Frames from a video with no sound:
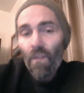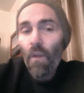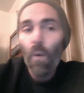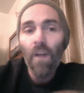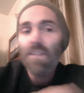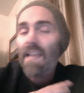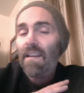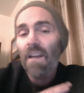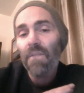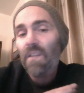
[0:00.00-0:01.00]
The world's had
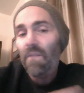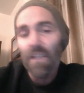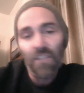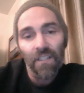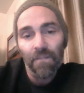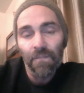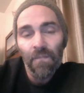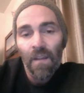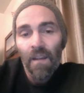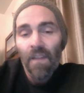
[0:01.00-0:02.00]
enough division.
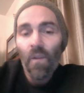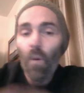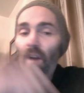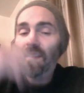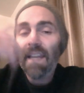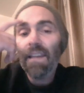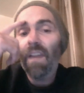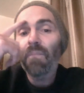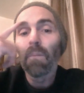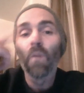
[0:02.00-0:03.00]
The world's had
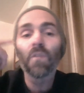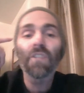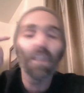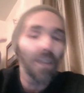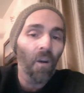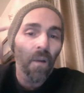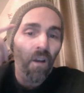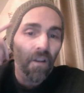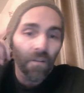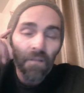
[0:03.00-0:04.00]
enough bullshit going
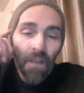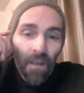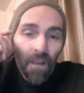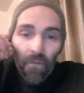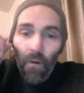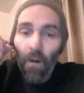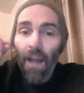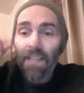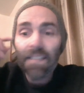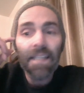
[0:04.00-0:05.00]
on for
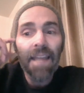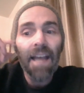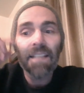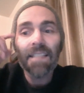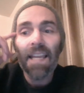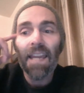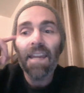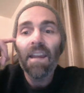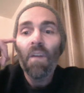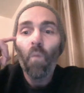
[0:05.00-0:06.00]
us to now
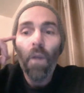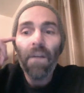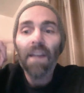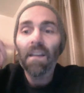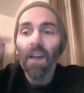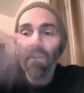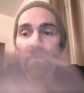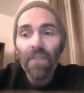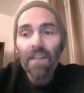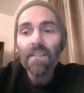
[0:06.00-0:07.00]
say, we've had enough
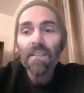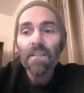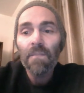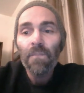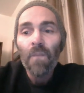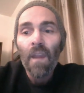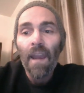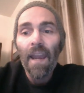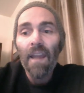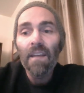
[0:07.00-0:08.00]
of this.
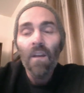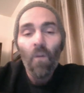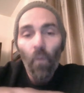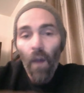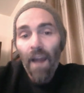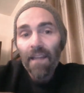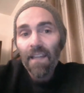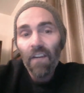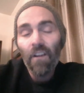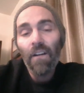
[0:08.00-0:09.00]
And right
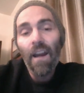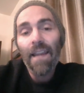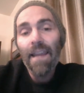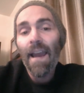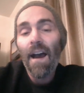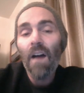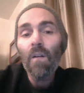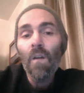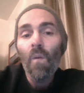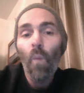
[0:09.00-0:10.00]
here and right
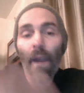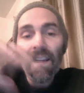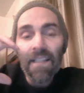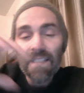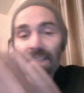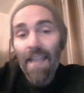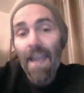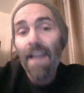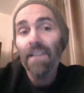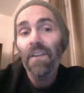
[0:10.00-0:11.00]
now, we're going to
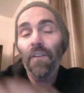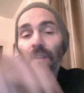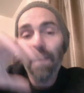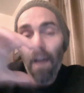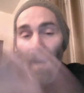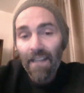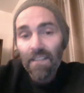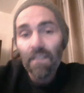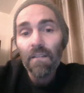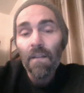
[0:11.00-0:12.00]
stand
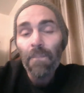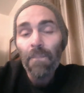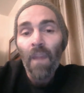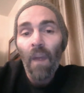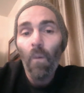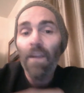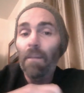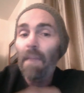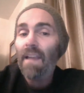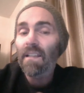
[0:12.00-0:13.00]
united, and we're going
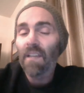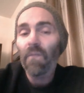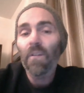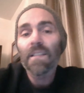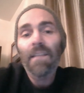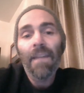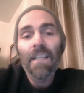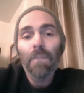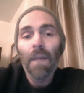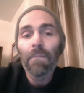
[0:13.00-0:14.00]
to make a difference in
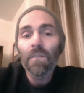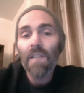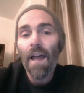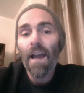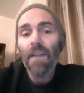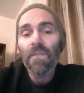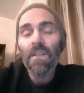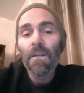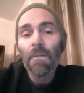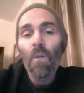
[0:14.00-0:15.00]
these people's lives.